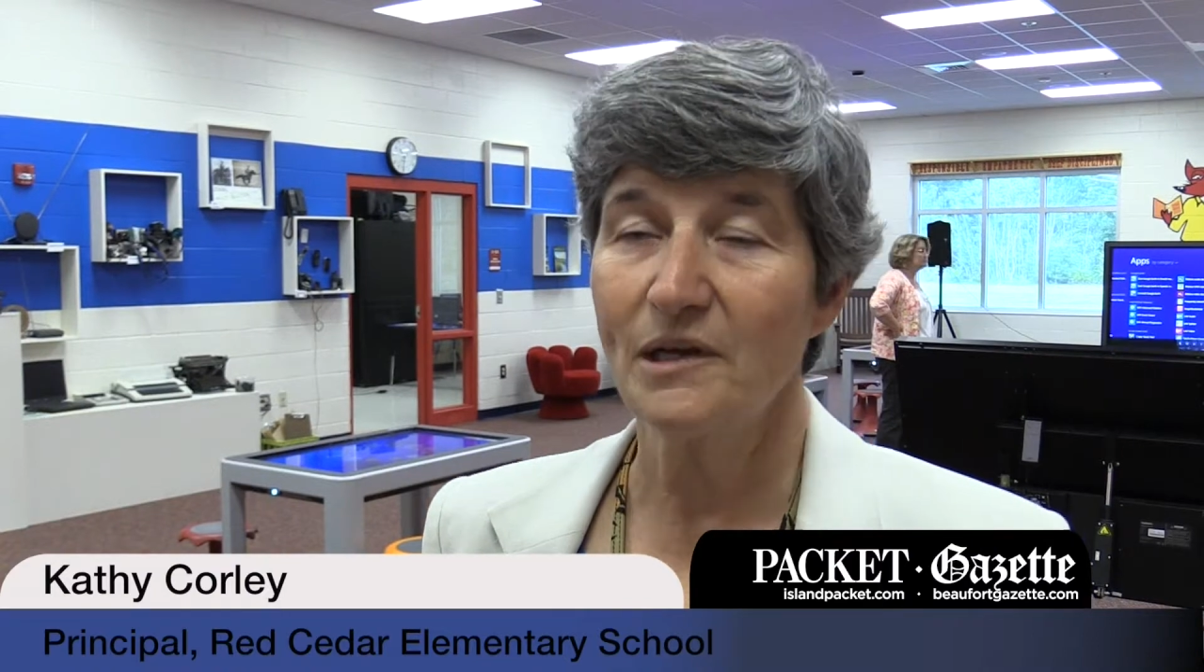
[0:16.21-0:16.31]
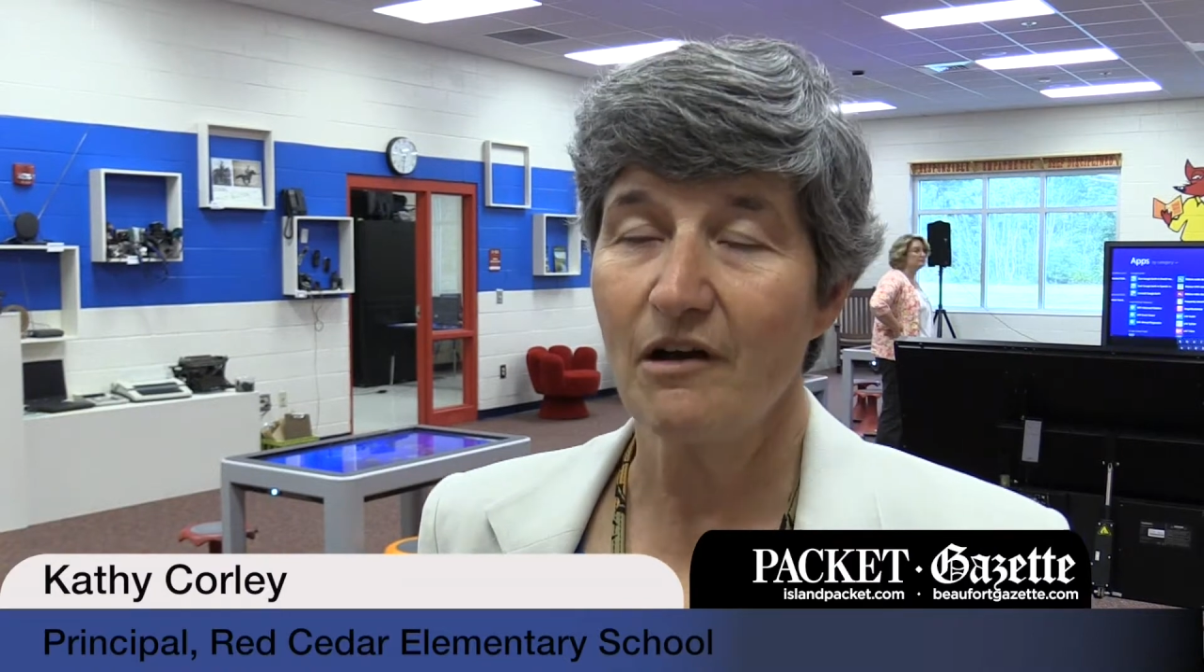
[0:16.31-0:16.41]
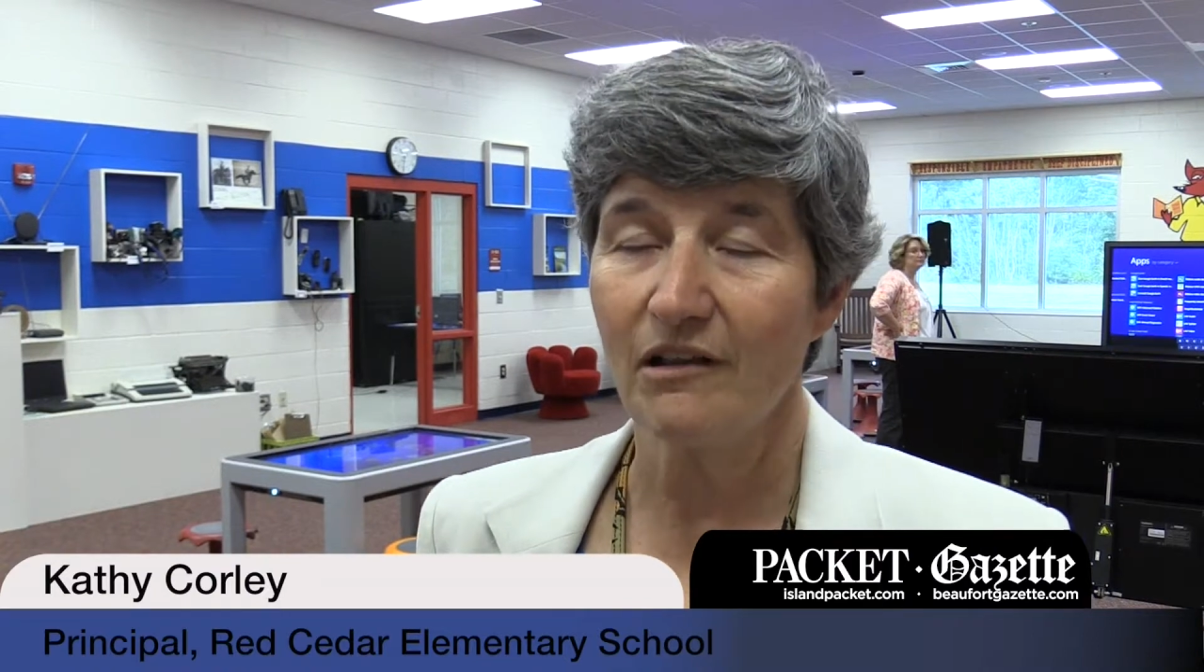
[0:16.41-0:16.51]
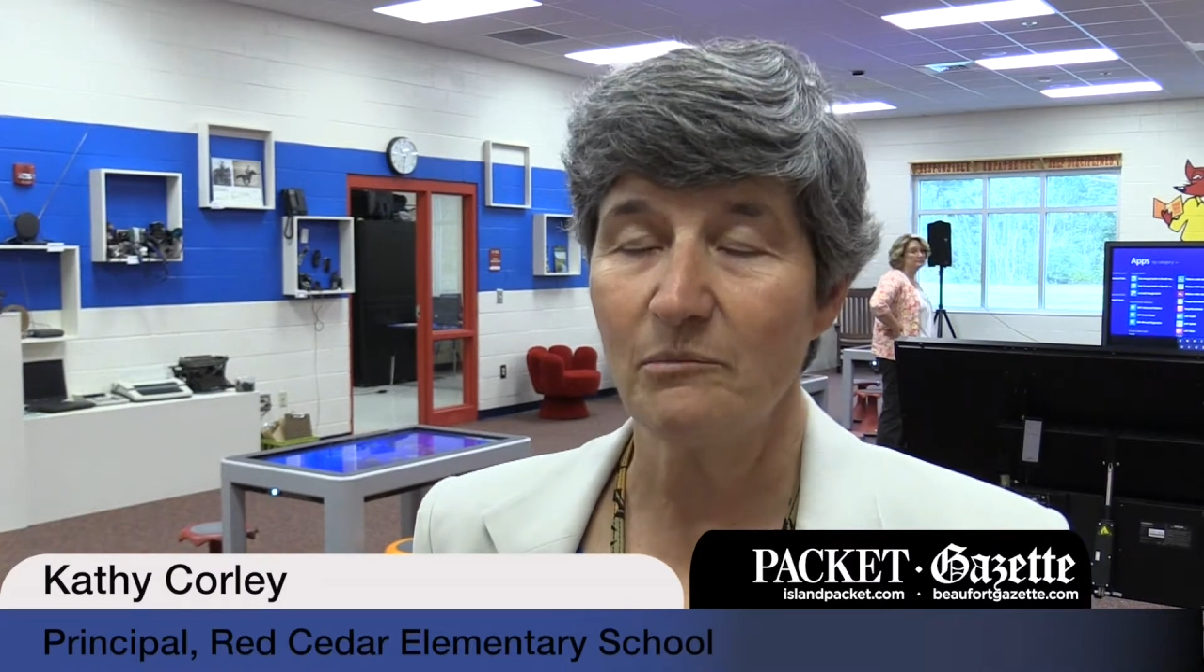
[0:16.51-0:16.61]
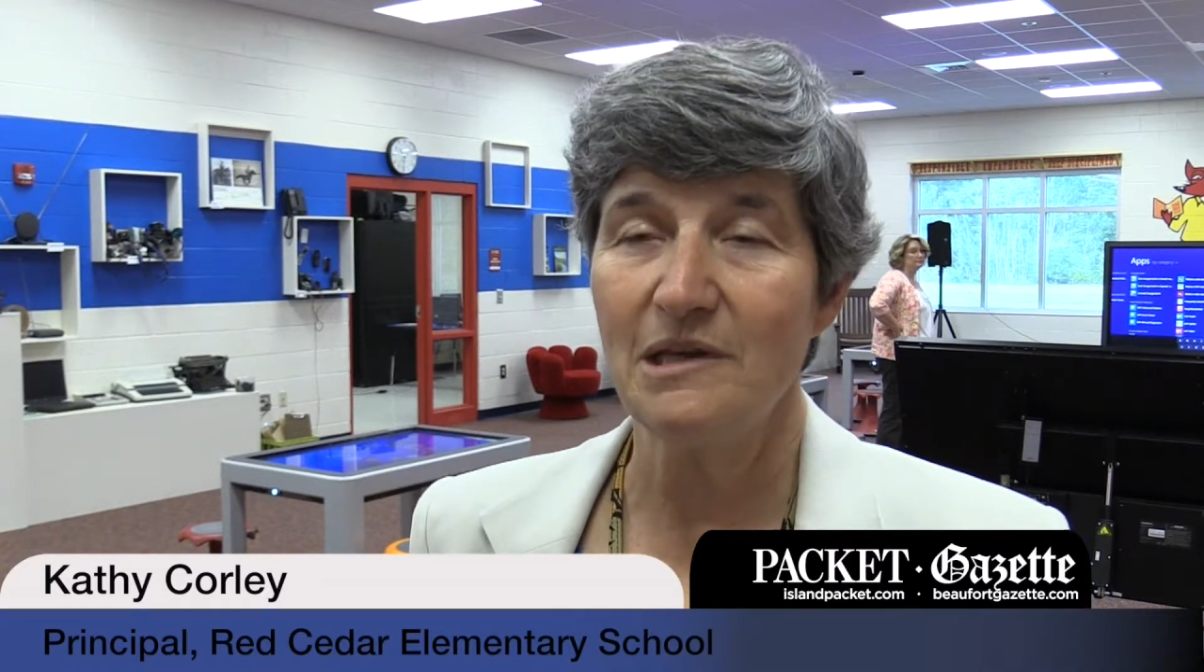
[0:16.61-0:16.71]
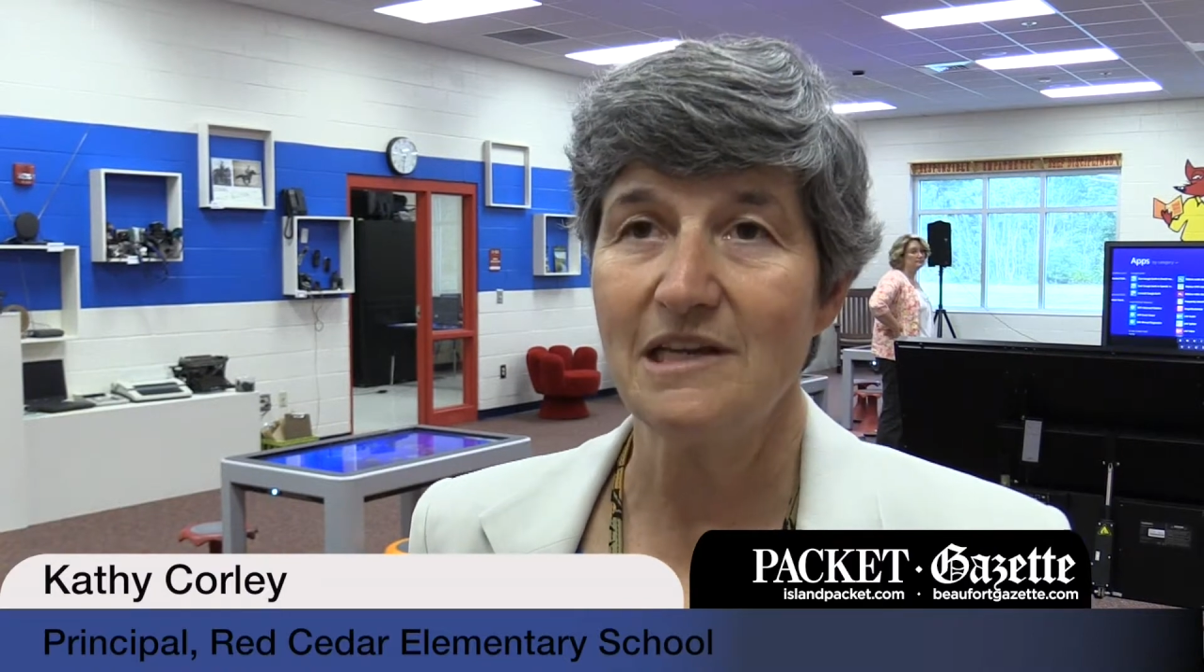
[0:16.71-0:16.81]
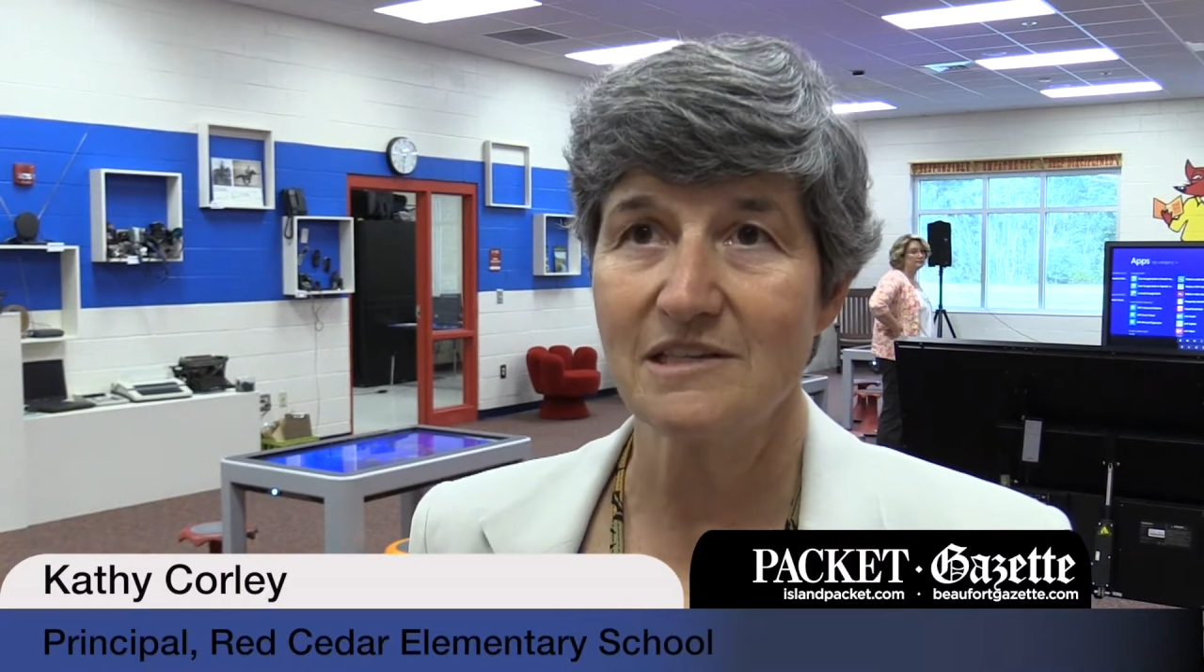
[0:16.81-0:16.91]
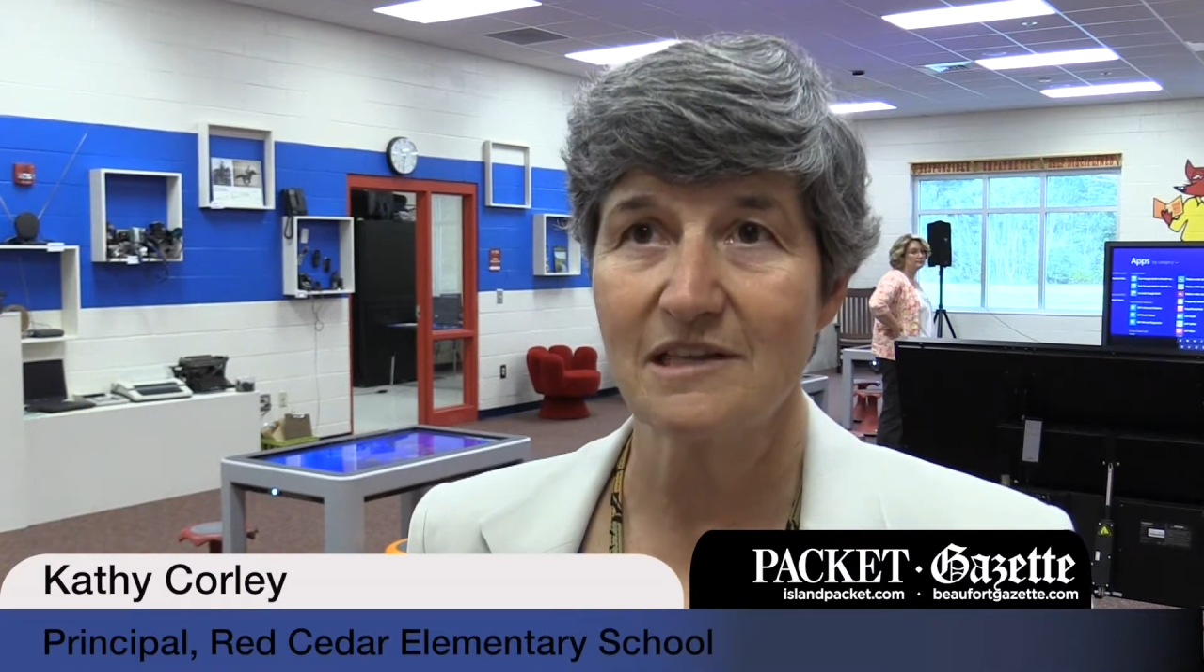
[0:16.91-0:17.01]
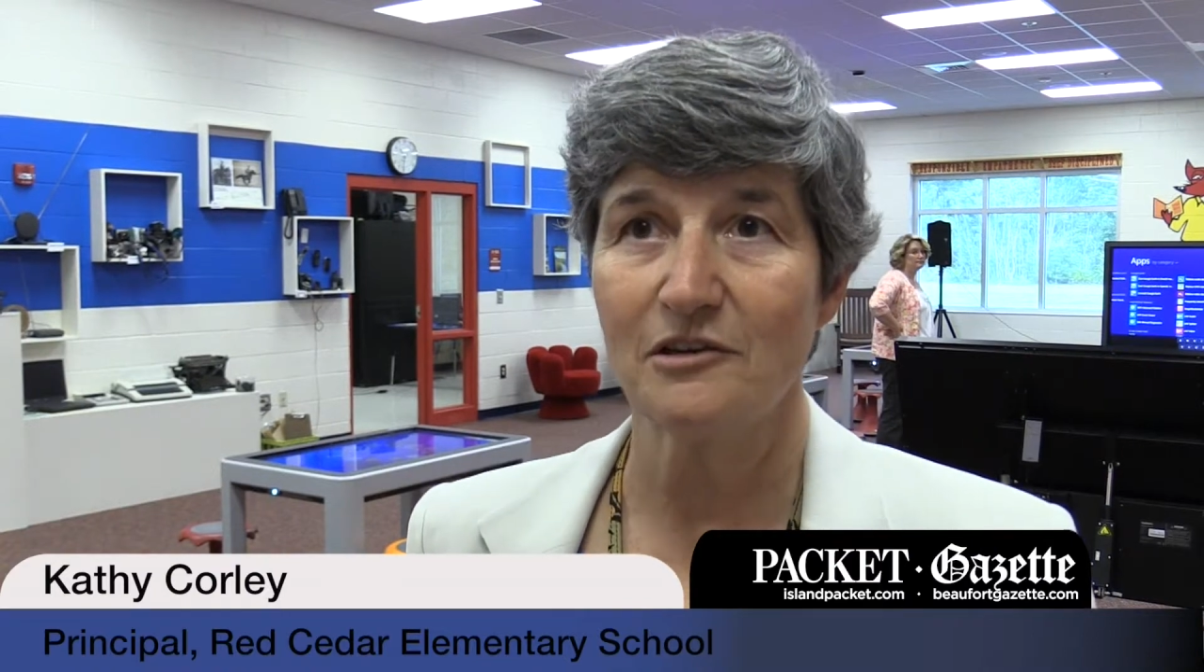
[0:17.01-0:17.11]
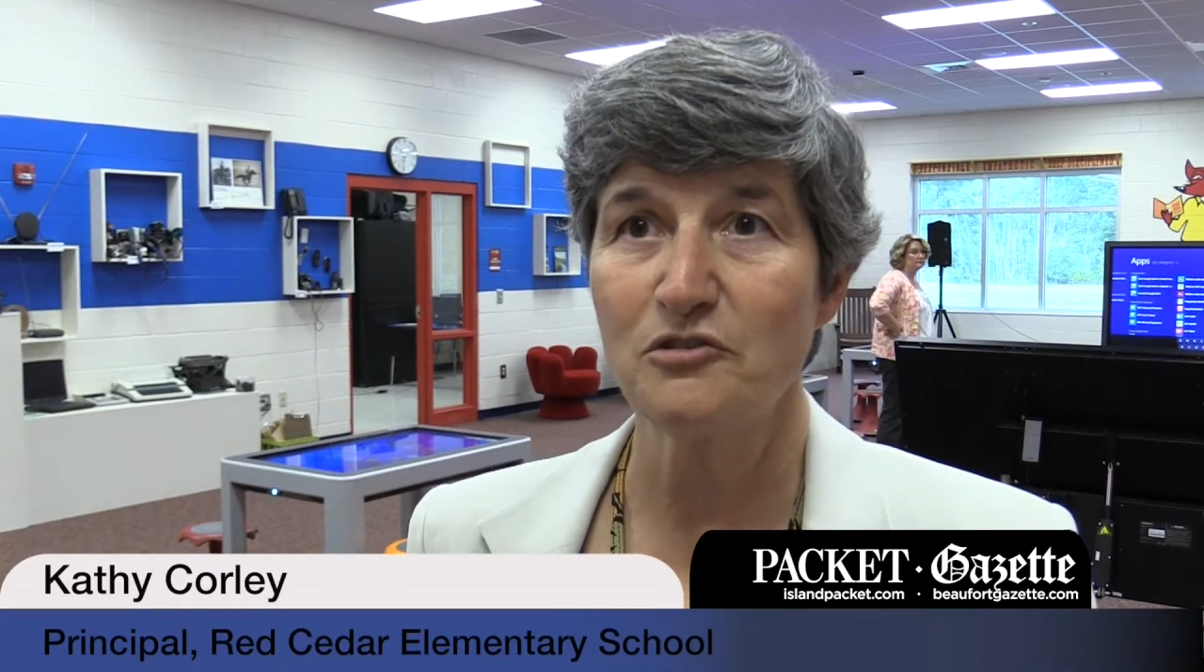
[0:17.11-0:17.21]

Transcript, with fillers: We call it Media Center